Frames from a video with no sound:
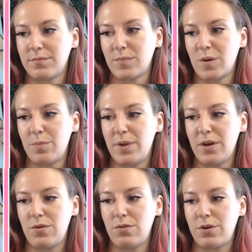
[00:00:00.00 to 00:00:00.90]
A big
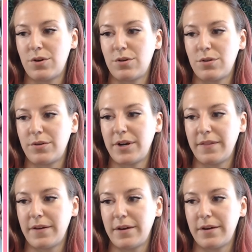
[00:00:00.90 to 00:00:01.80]
old curl right
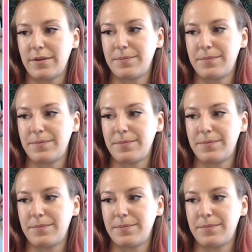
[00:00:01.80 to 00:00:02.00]
there.